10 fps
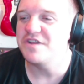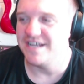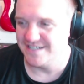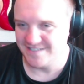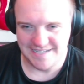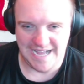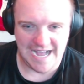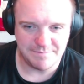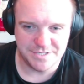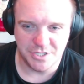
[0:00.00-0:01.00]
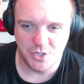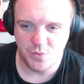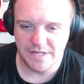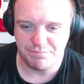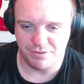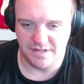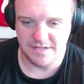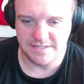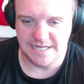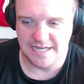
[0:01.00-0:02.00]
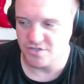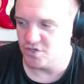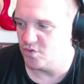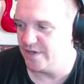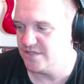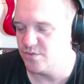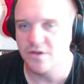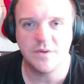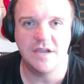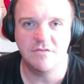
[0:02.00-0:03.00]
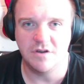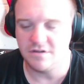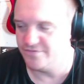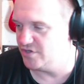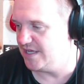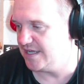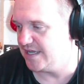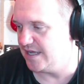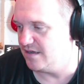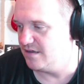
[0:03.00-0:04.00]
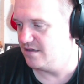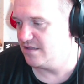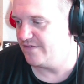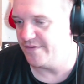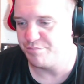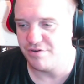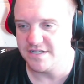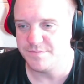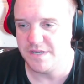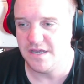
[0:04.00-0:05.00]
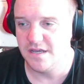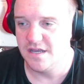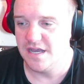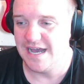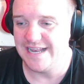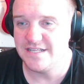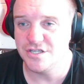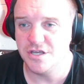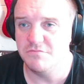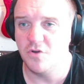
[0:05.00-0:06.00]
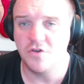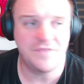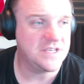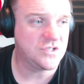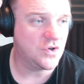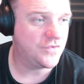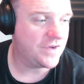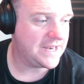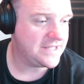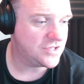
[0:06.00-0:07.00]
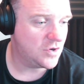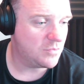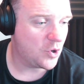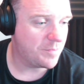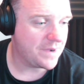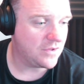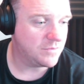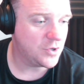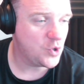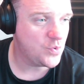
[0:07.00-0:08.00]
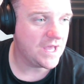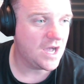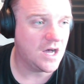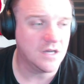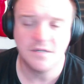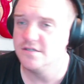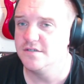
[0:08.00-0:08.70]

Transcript: brilliant. Absolutely brilliant. As always, ONE OK ROCK. I've done it again. They've impressed me. I need to learn more of their stuff. I need to know more about them and who they are.